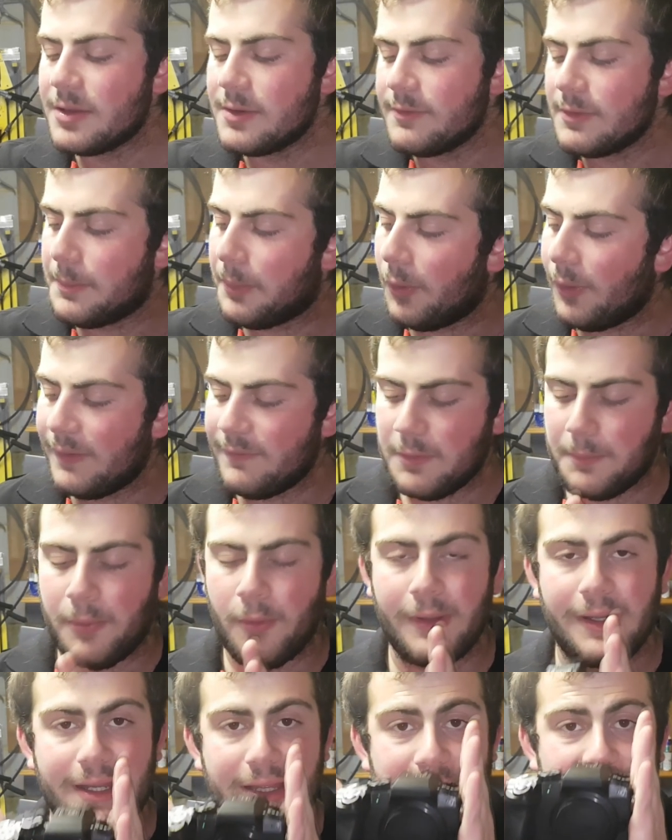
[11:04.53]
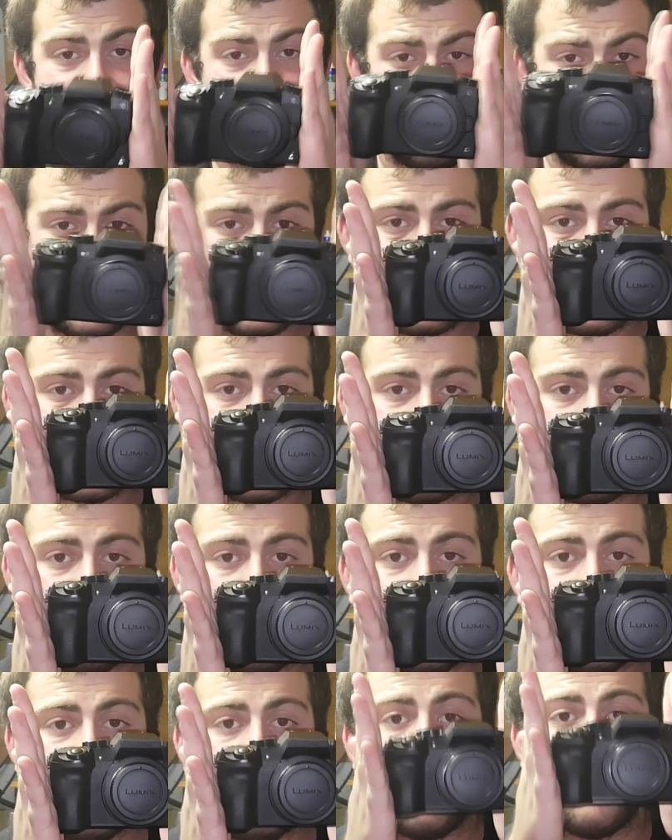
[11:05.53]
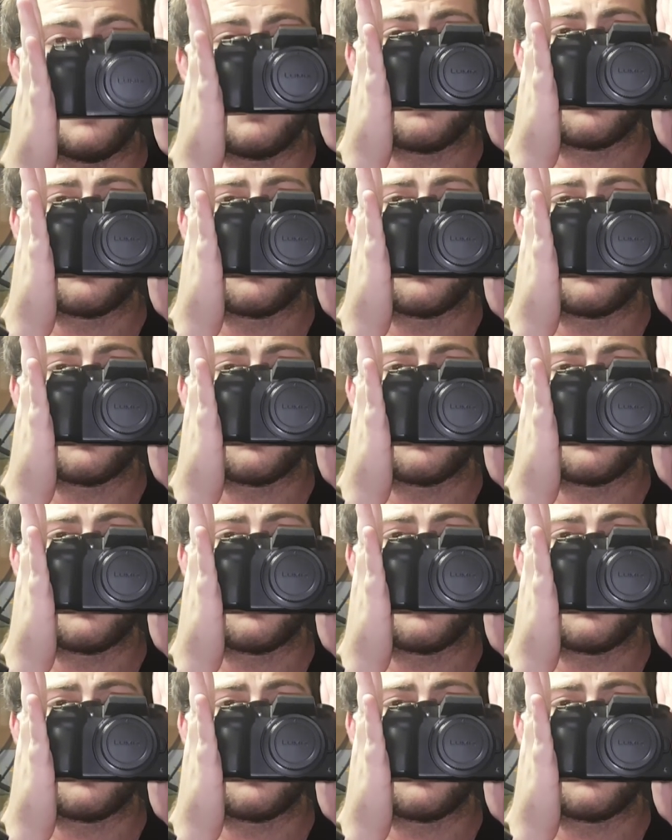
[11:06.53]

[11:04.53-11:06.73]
not the point. The point is, this is a really cool